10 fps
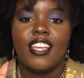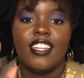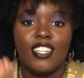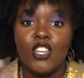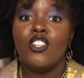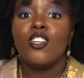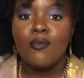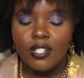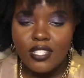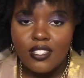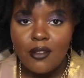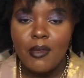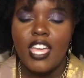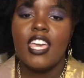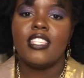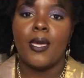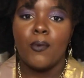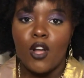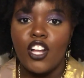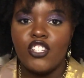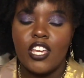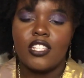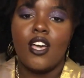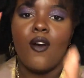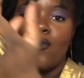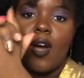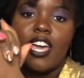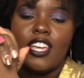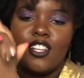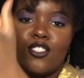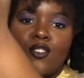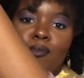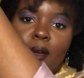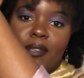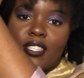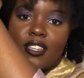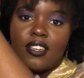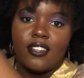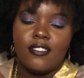Neoliberalism is a project of white supremacy.